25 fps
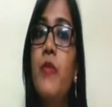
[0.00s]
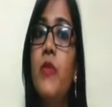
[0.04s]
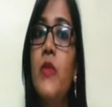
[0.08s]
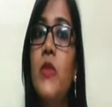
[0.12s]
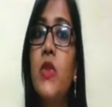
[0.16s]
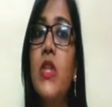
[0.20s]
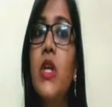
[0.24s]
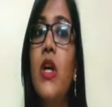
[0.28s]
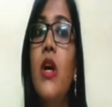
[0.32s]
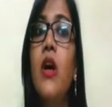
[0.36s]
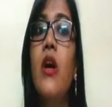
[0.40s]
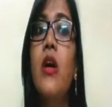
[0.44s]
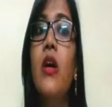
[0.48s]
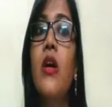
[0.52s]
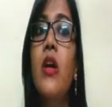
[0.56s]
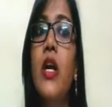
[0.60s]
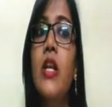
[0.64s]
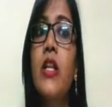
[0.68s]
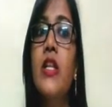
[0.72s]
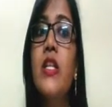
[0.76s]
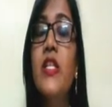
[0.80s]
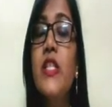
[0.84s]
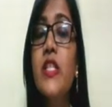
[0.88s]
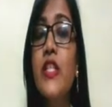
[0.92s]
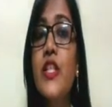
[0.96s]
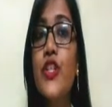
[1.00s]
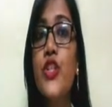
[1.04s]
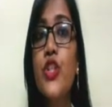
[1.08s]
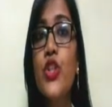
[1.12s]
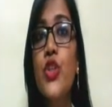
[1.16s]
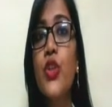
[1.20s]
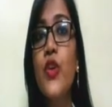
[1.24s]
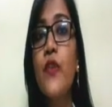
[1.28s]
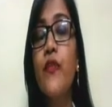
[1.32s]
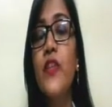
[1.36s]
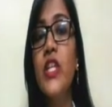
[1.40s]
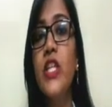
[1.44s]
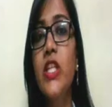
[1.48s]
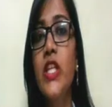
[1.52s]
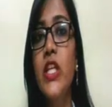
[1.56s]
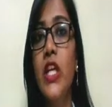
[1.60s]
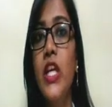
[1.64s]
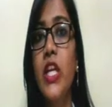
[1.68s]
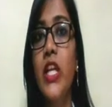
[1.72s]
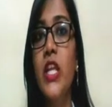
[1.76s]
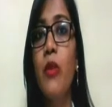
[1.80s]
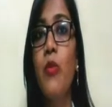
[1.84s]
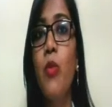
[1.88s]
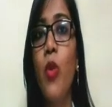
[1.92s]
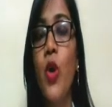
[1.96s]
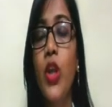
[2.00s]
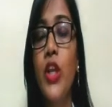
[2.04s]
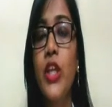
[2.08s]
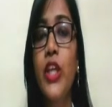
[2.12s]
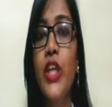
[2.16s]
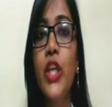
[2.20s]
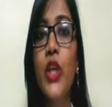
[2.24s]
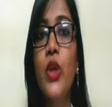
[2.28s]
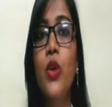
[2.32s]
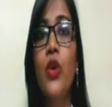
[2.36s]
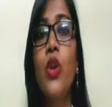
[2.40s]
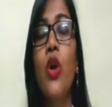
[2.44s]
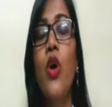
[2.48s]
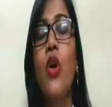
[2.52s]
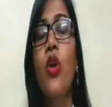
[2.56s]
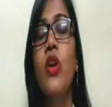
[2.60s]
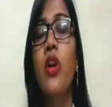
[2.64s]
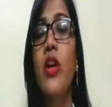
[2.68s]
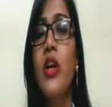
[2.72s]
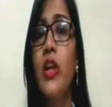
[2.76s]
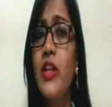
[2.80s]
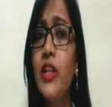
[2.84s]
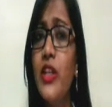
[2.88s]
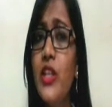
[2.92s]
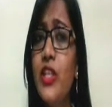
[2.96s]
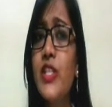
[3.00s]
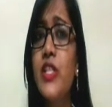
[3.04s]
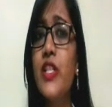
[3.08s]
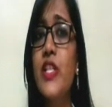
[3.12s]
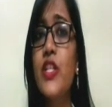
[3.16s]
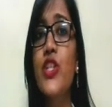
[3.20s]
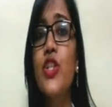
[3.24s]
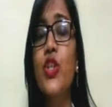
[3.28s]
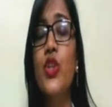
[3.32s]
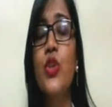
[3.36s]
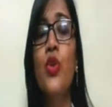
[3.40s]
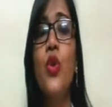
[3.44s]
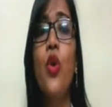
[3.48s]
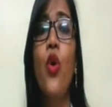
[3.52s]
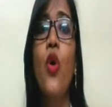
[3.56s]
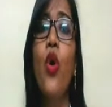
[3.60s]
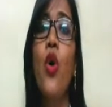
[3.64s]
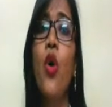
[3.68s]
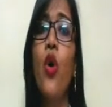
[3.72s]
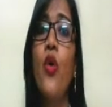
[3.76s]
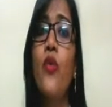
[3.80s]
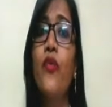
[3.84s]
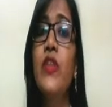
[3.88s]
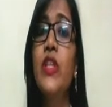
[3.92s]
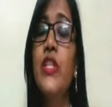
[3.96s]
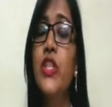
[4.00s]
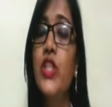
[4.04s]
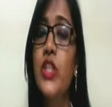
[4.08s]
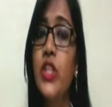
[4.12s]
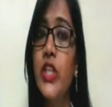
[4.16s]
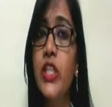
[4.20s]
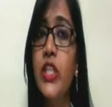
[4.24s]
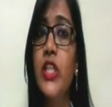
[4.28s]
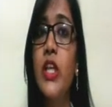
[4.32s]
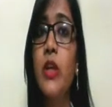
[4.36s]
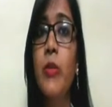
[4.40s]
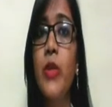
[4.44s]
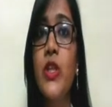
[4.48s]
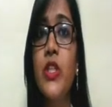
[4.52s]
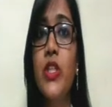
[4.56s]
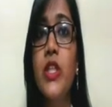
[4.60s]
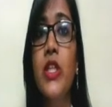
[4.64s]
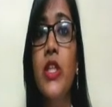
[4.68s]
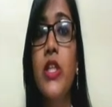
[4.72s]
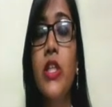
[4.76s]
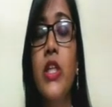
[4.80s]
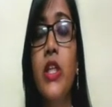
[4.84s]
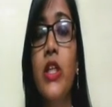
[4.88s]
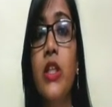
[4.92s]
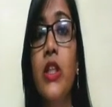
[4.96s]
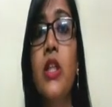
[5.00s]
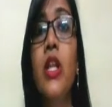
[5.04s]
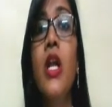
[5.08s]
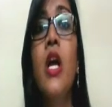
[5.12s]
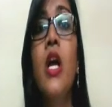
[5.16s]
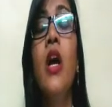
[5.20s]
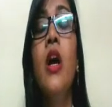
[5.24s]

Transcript: the condensation of the DNA molecule or condensation of the genetic material,